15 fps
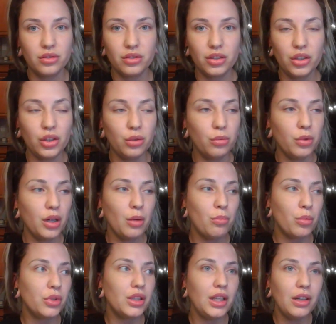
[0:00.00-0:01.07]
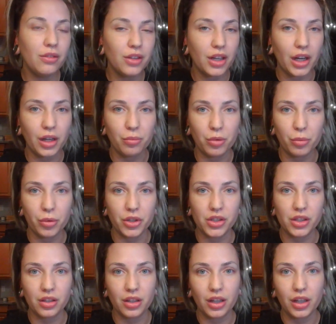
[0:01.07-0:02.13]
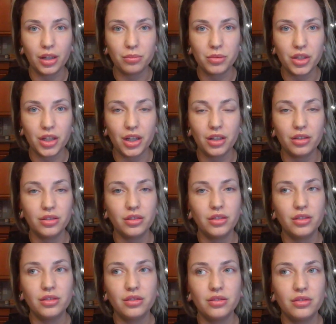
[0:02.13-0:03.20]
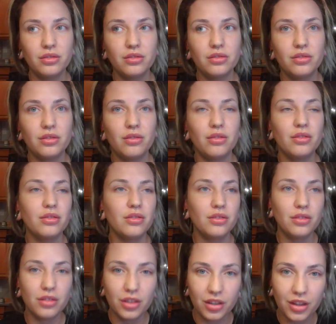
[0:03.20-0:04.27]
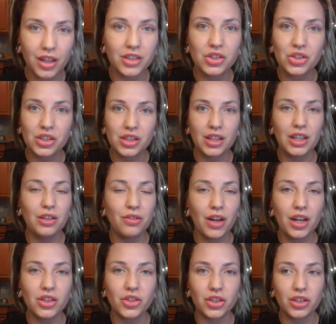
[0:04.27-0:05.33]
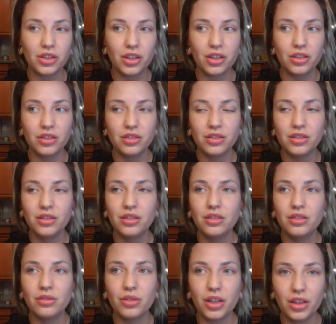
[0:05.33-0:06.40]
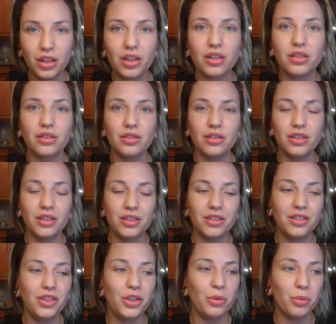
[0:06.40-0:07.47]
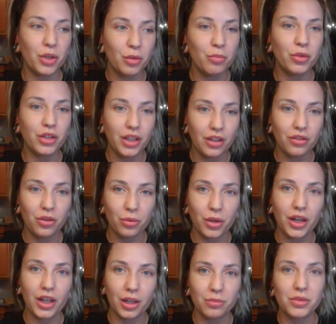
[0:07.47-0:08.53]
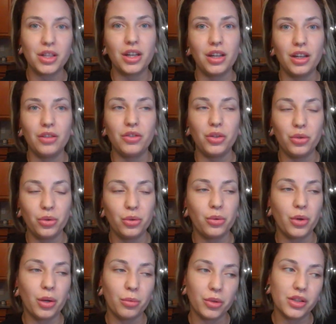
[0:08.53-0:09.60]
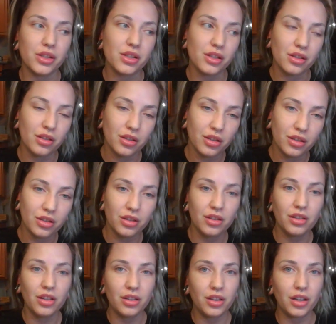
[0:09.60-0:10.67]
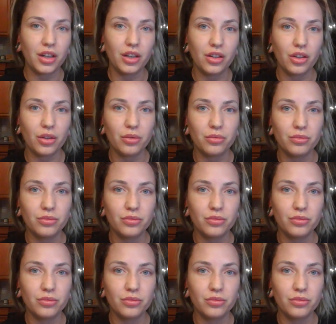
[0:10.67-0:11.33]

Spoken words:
you wouldn't believe that I am the person that I am today. And that's just a key factor in there. Right there. You wouldn't believe who I am today if you knew who I was a decade ago.